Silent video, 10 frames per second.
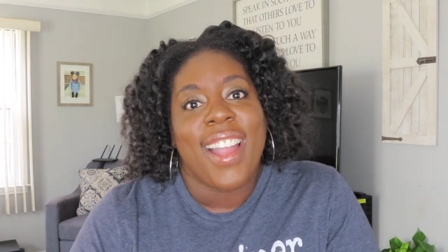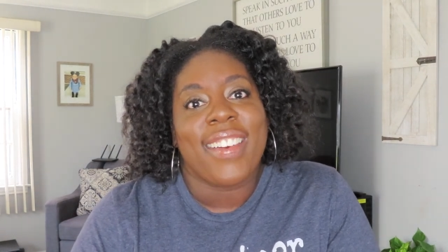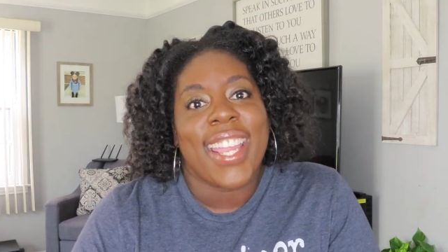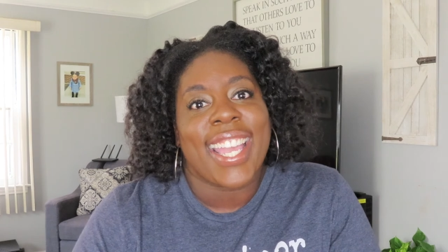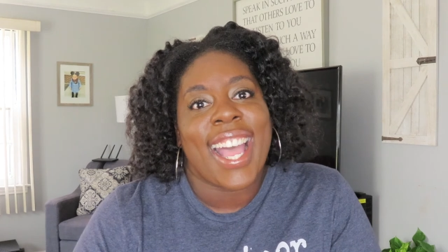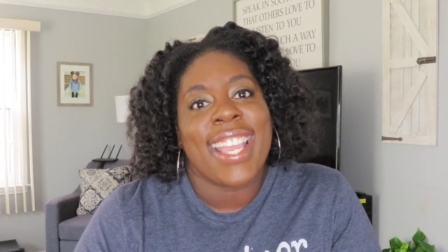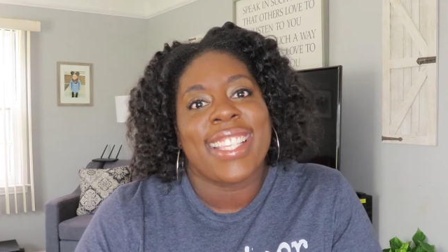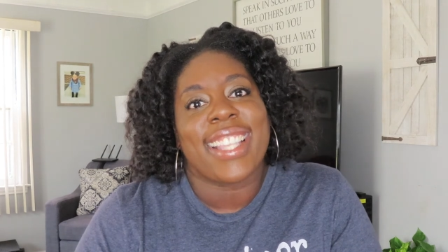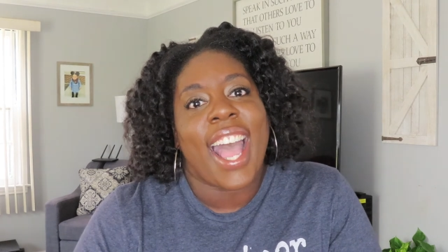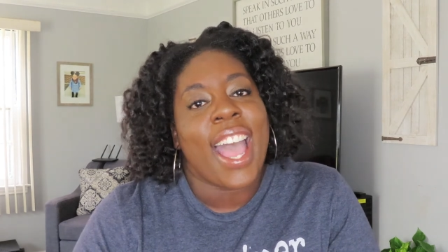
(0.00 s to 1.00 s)
All right,
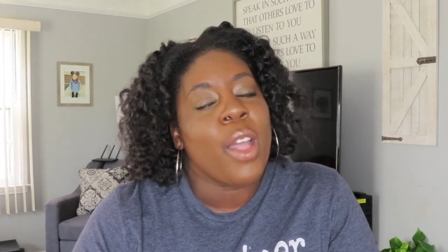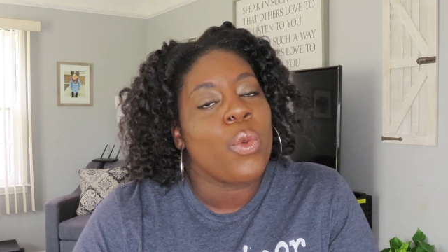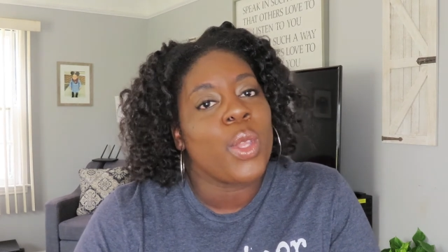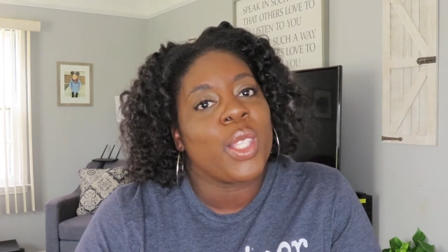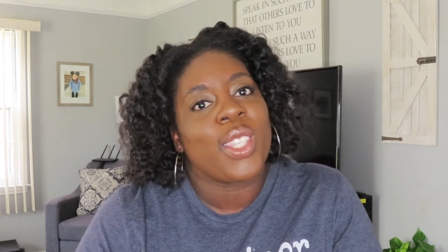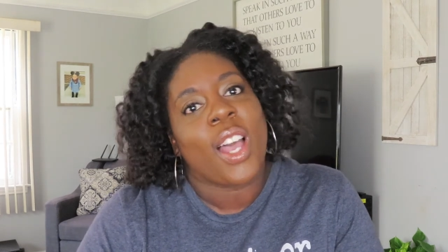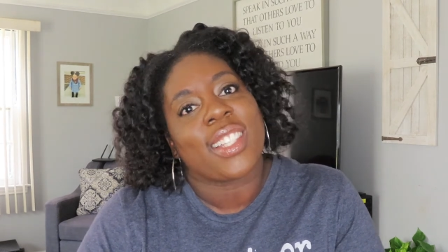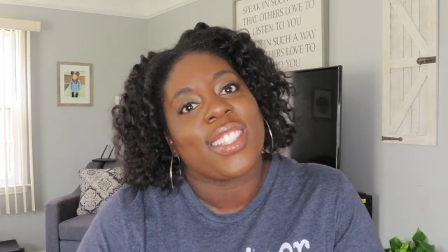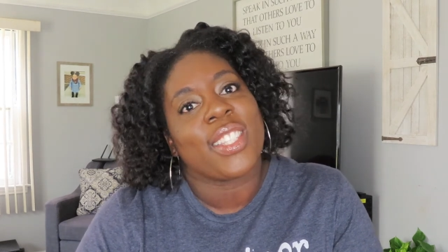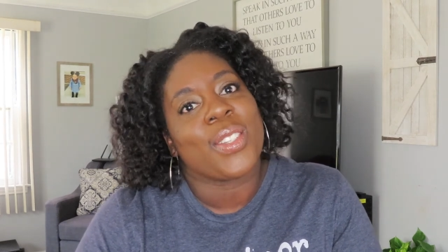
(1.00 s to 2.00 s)
guys, I will
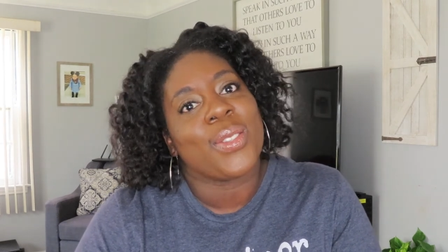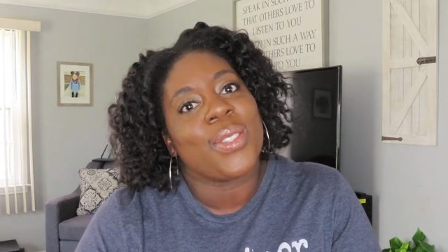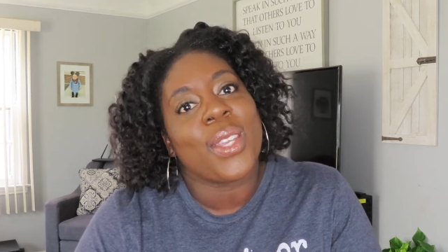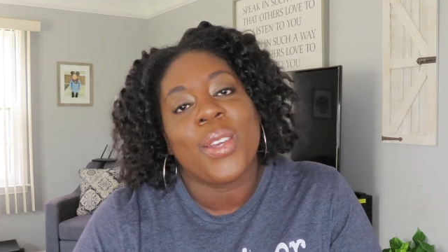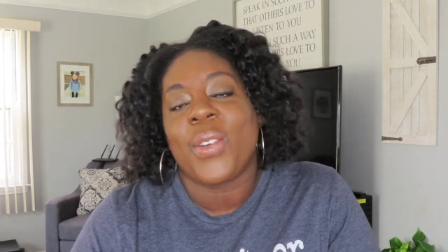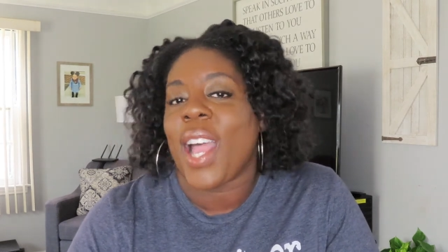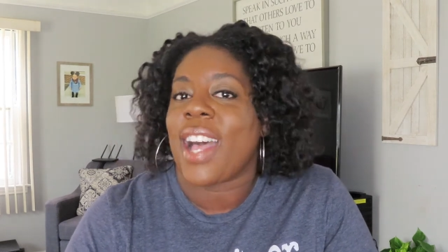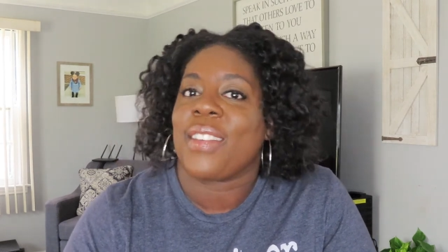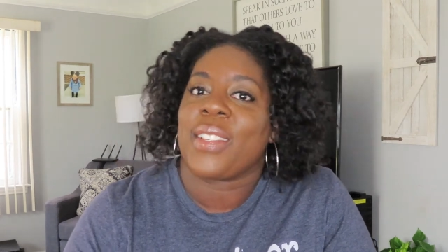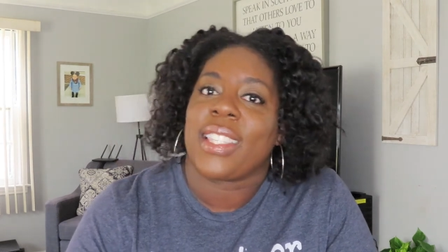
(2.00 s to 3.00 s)
talk to you soon.
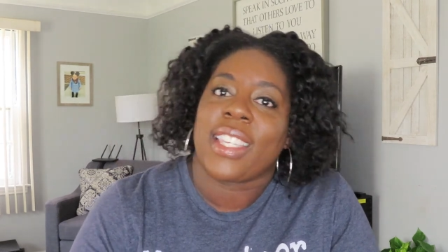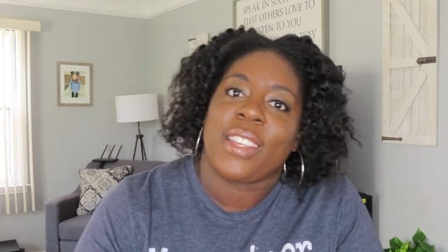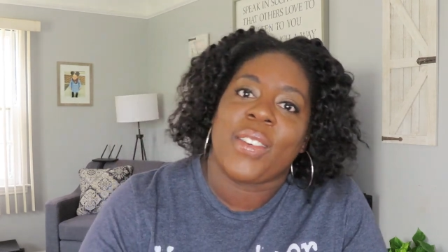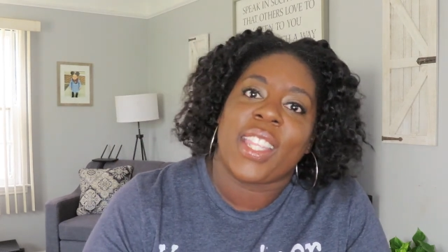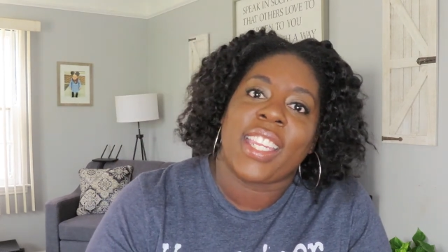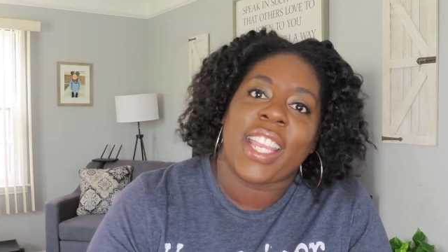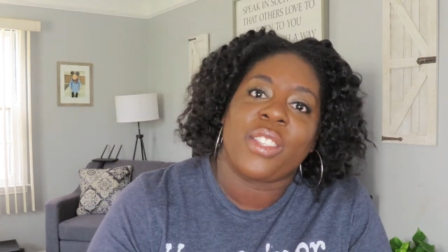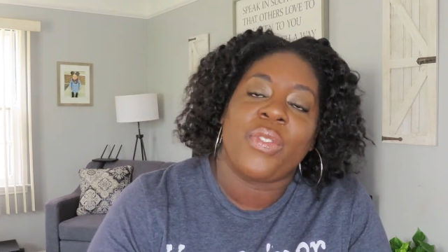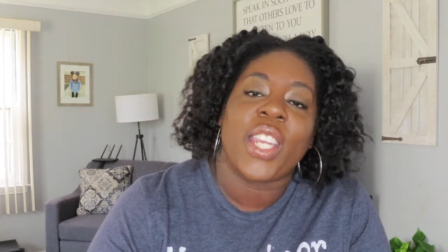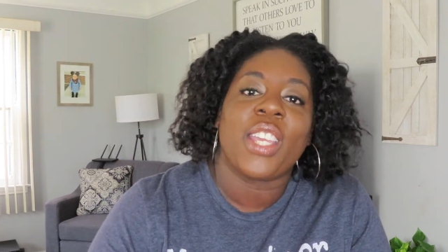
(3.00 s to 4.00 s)
I will see you in the
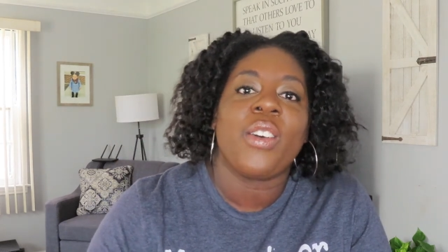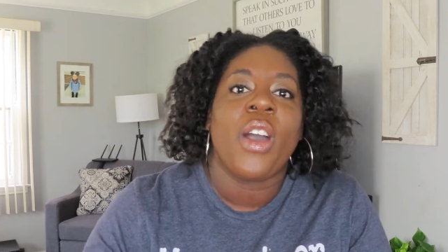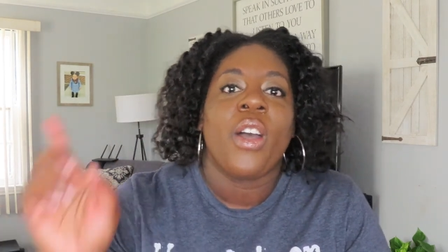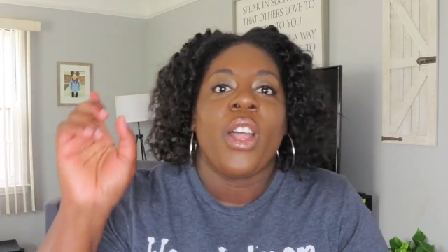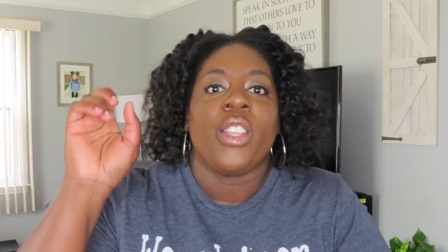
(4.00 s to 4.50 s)
next video.